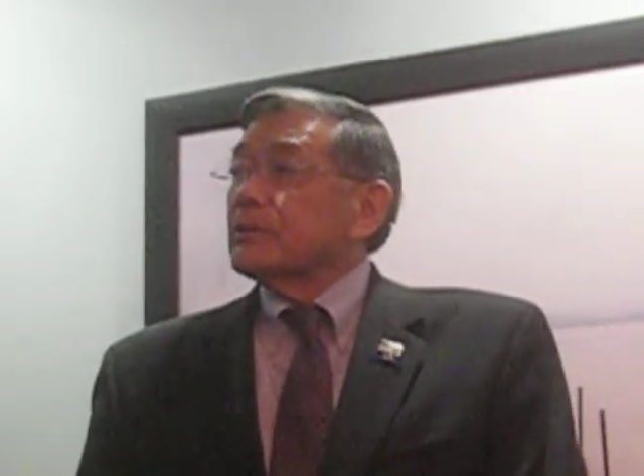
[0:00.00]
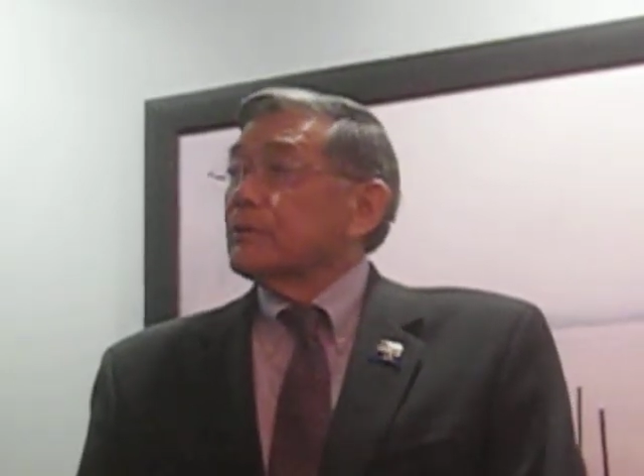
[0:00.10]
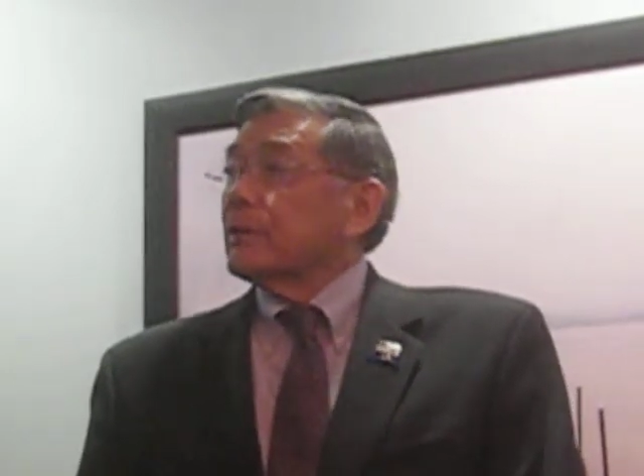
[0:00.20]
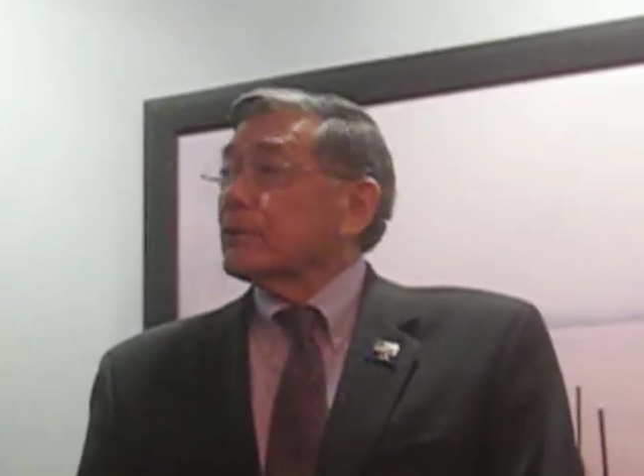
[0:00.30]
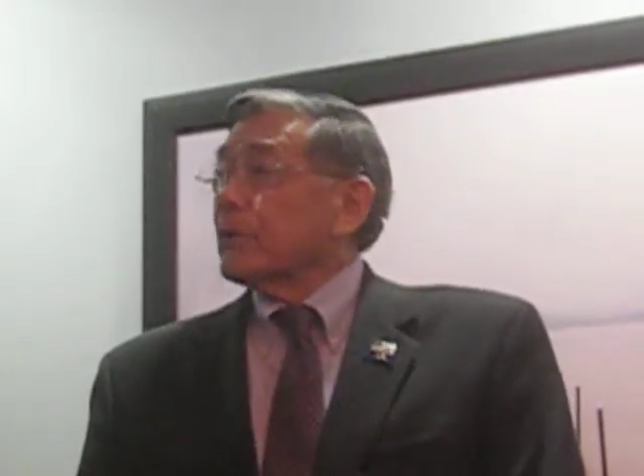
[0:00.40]

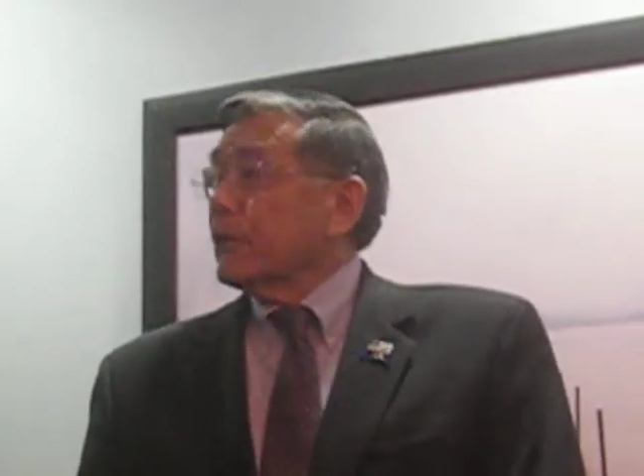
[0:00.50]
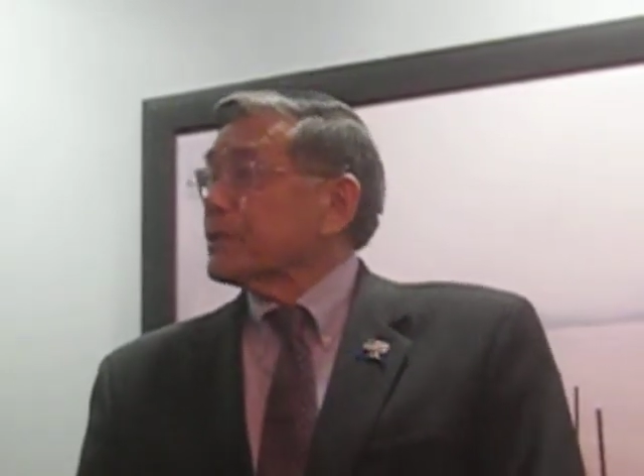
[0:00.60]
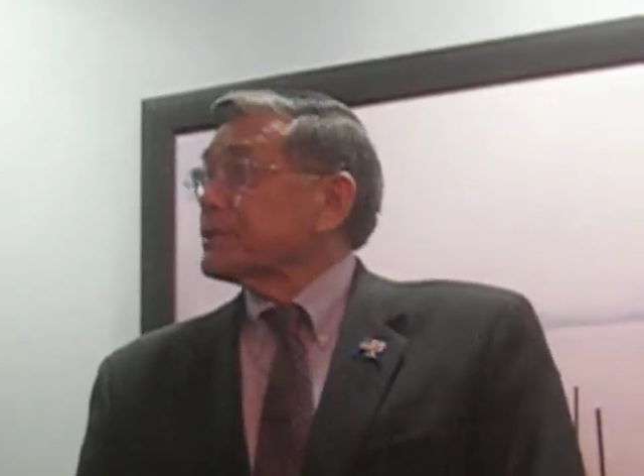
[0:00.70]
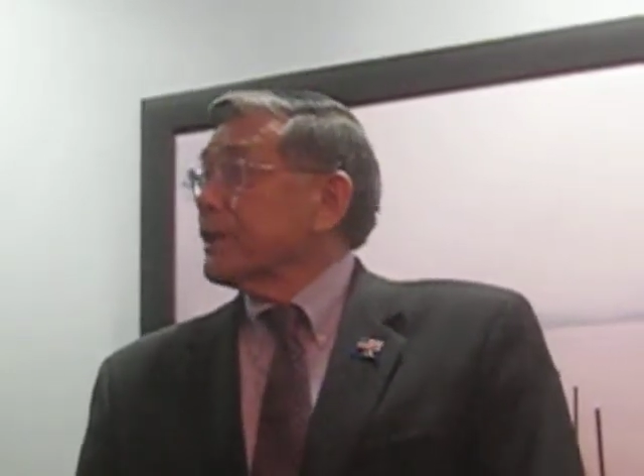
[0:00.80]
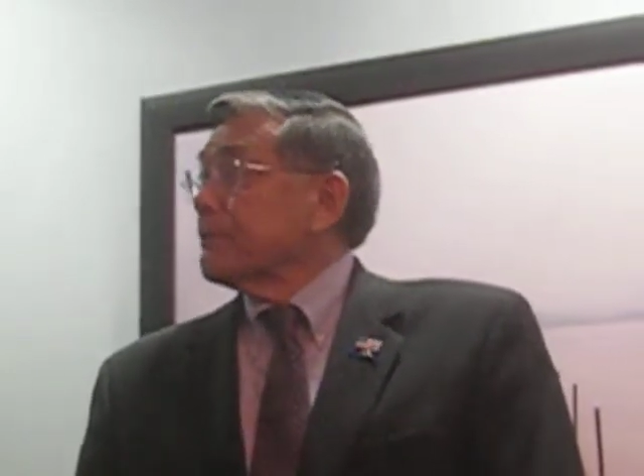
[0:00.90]
to
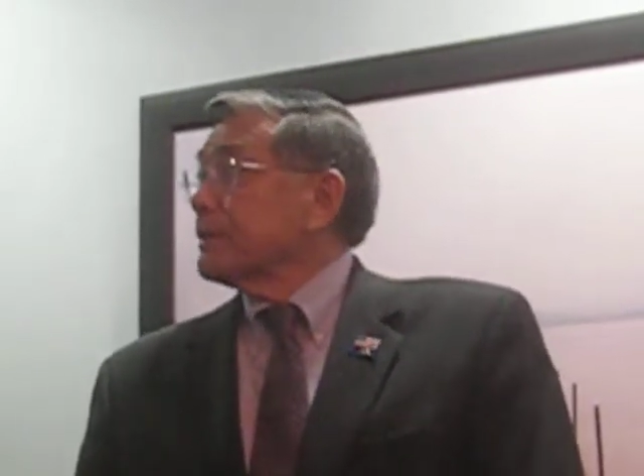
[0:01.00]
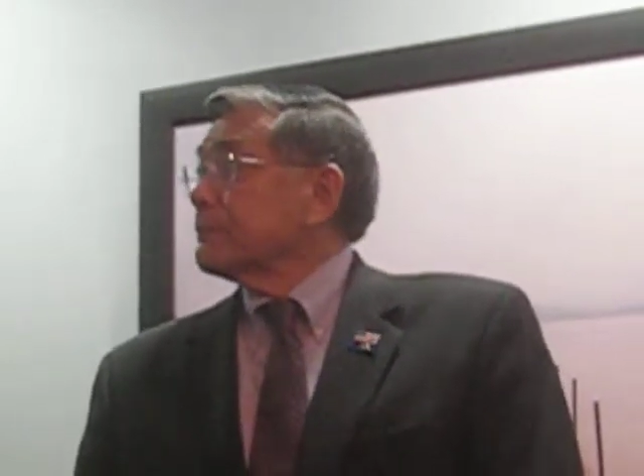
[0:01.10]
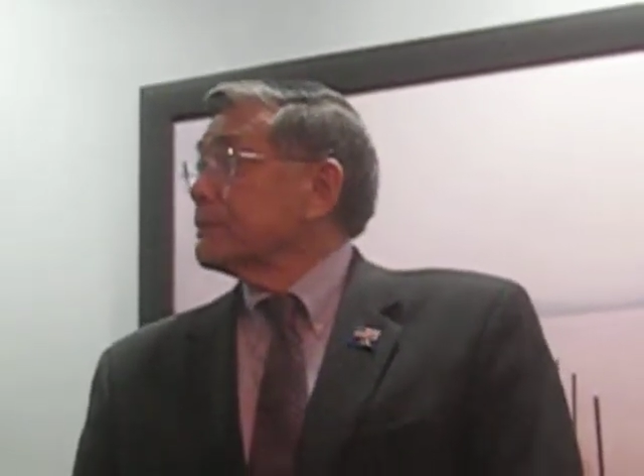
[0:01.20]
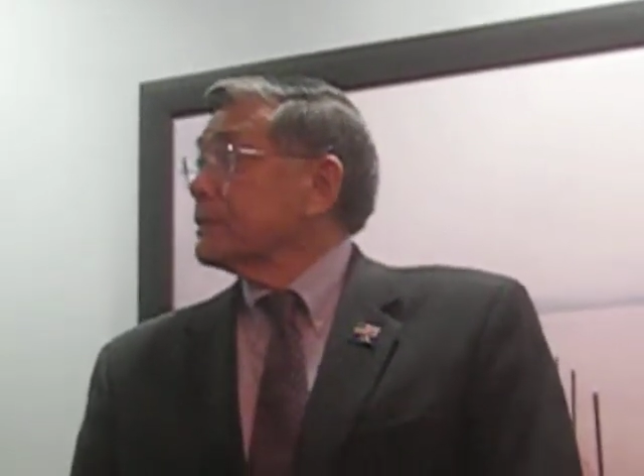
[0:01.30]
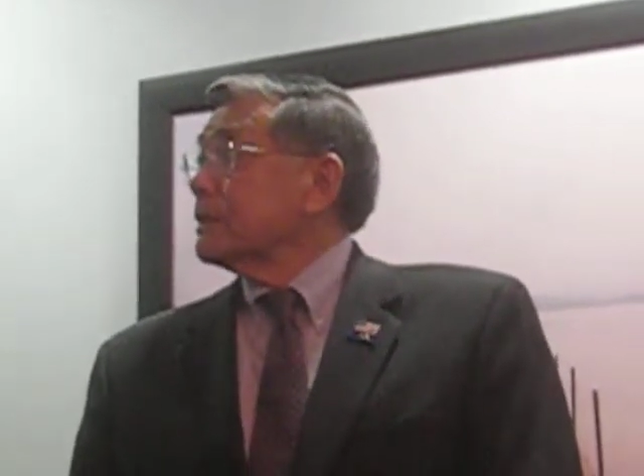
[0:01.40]
encourage them
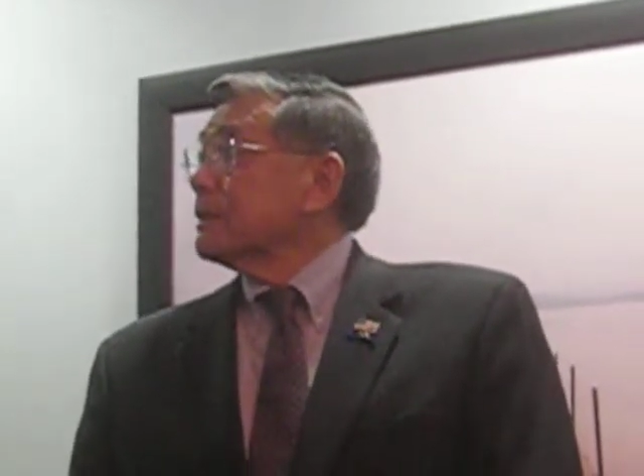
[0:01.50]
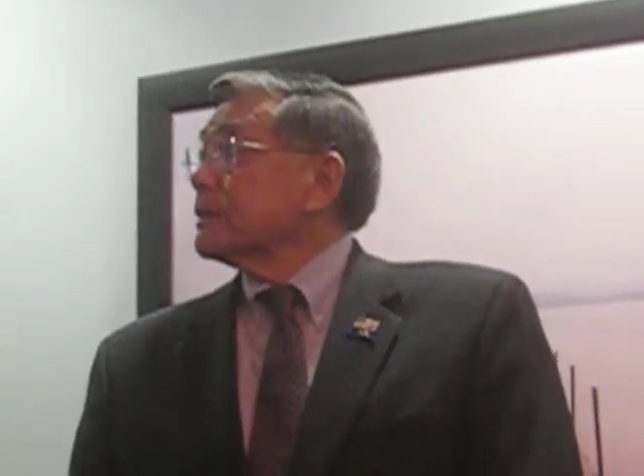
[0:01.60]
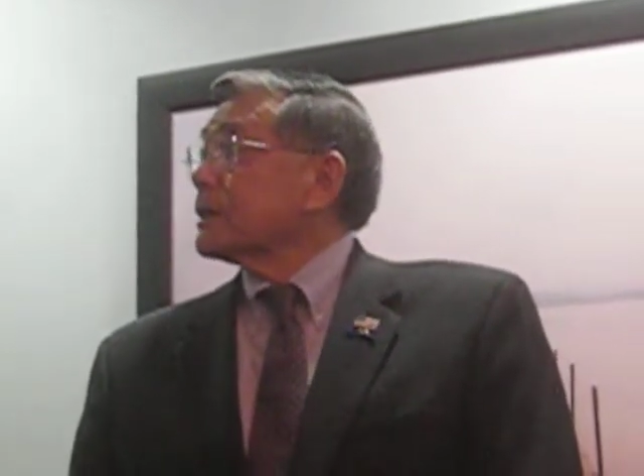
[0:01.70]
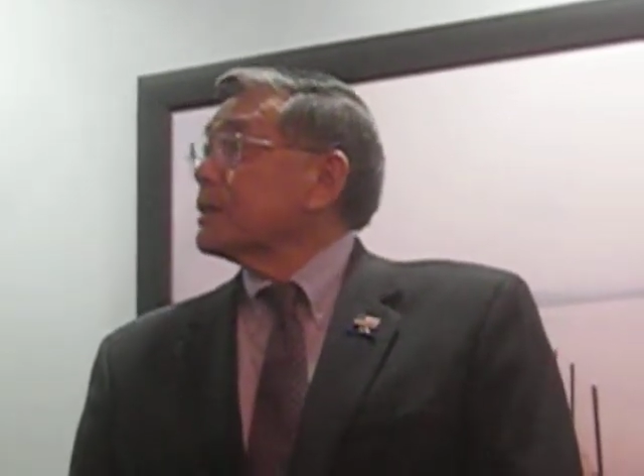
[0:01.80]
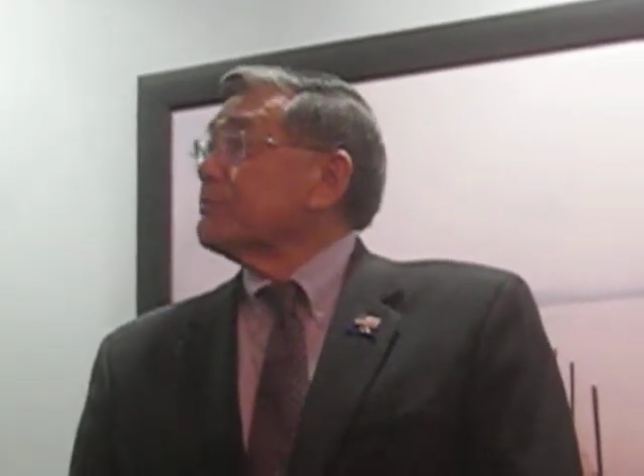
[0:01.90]
in
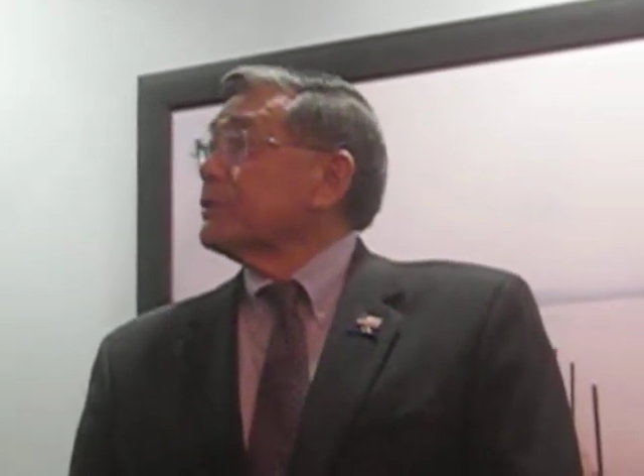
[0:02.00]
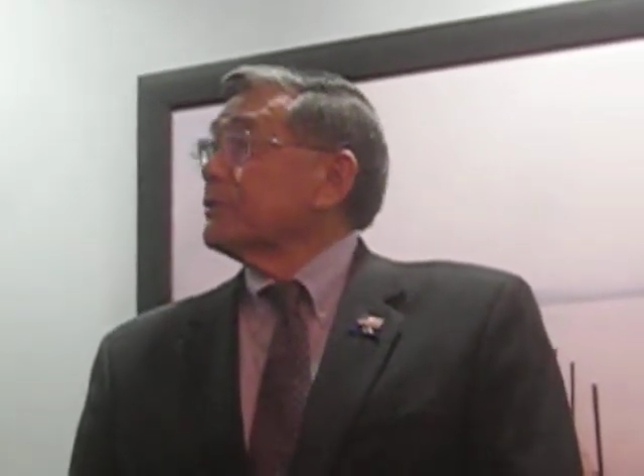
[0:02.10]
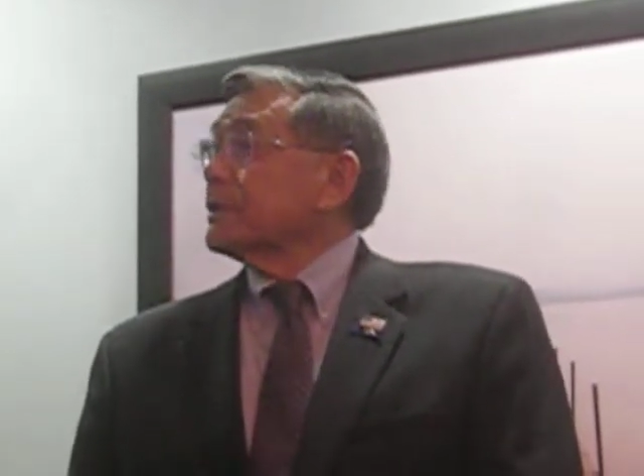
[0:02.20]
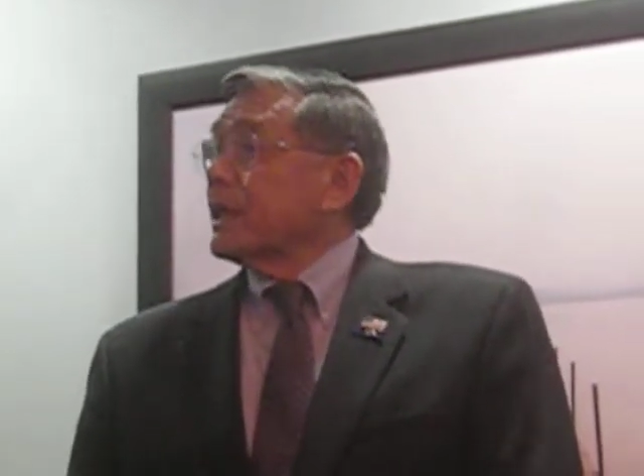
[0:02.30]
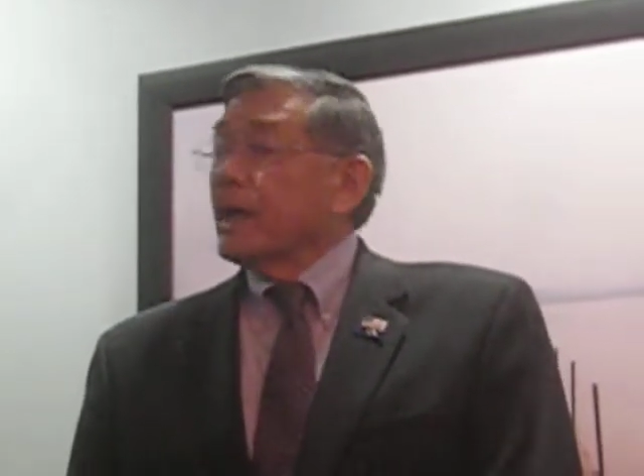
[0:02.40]

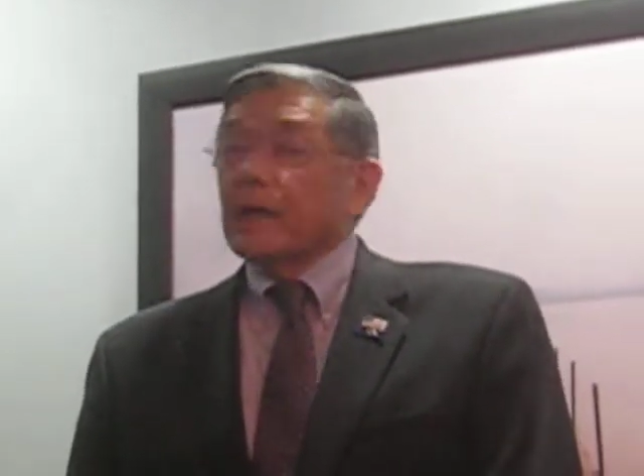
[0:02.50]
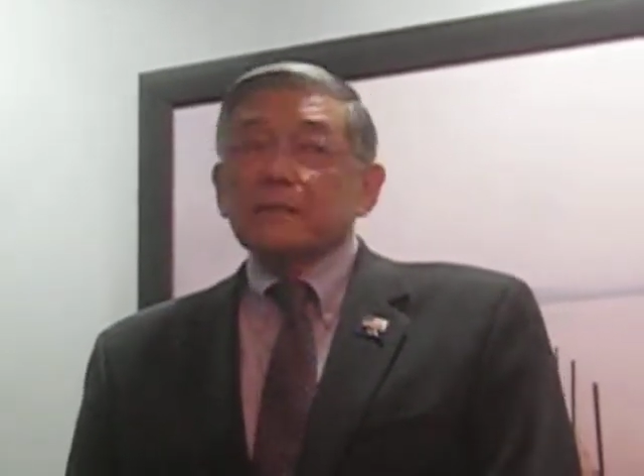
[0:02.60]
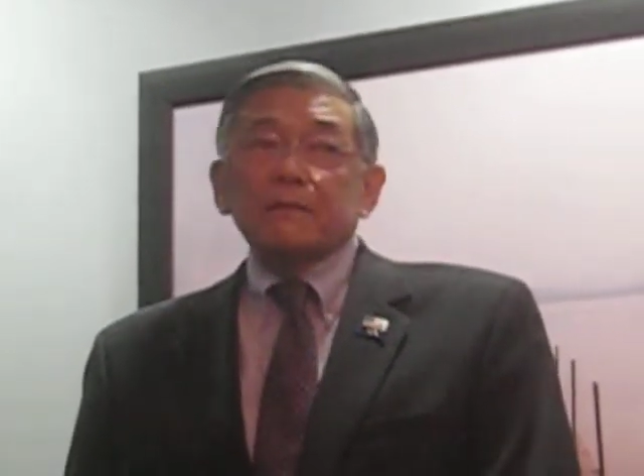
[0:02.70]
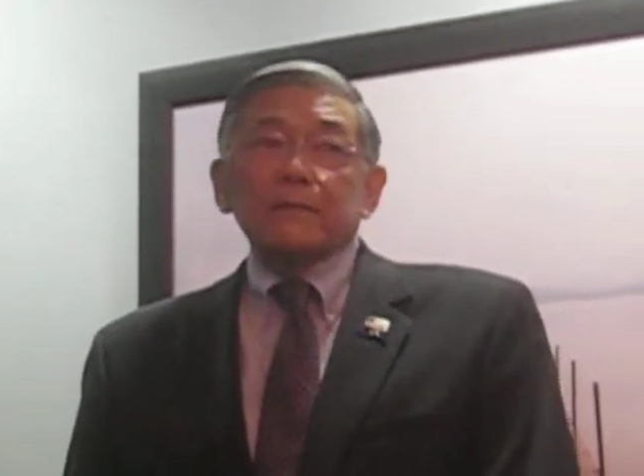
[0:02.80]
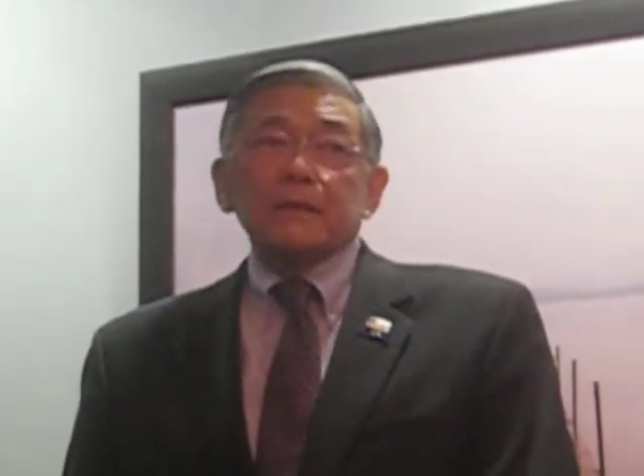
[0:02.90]
community
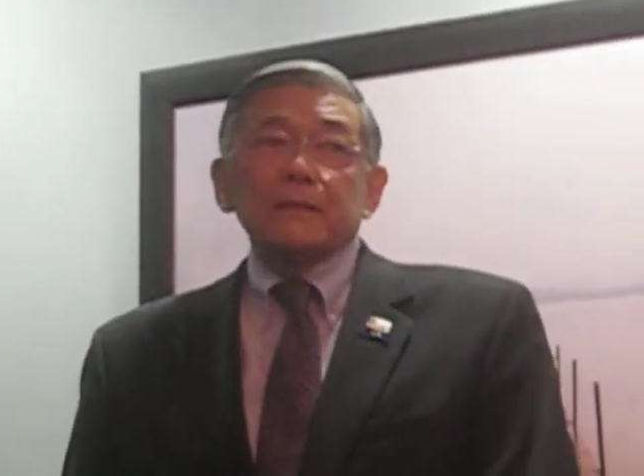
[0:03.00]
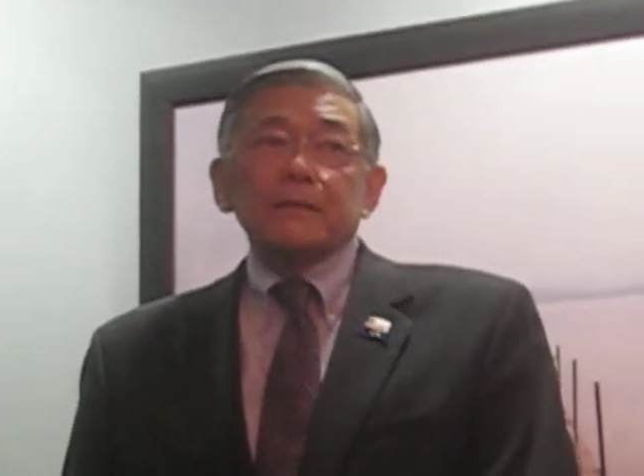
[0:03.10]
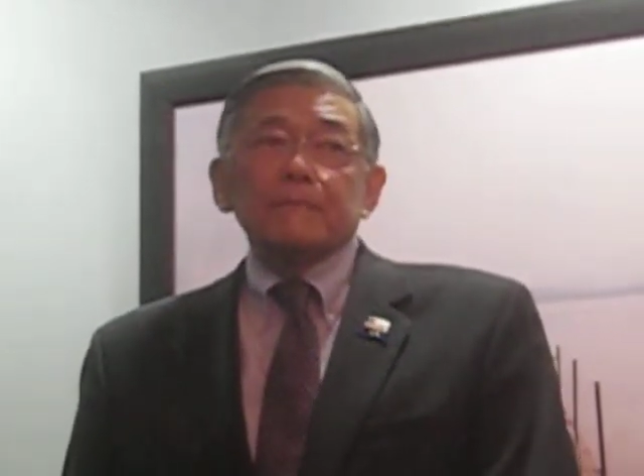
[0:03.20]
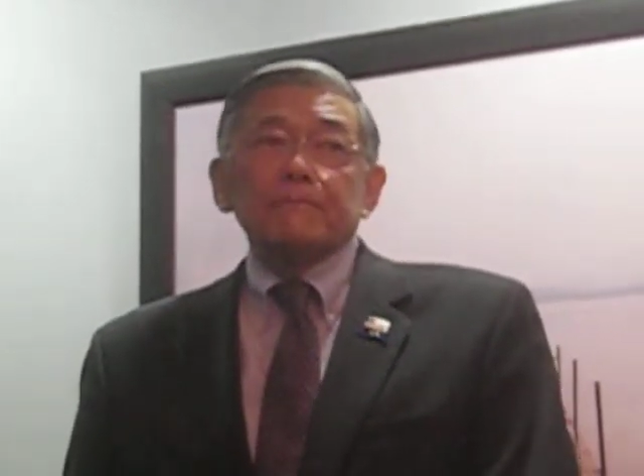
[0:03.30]
activities.